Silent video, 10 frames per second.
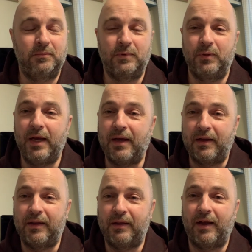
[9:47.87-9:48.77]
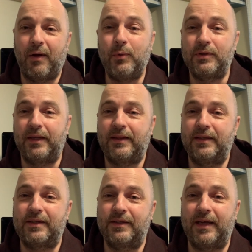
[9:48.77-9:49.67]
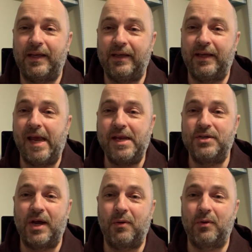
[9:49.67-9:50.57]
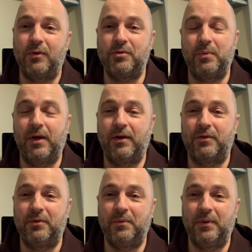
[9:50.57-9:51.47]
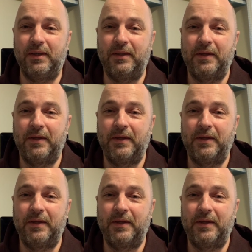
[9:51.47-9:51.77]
So yeah, I always like this because I can gauge how close we are to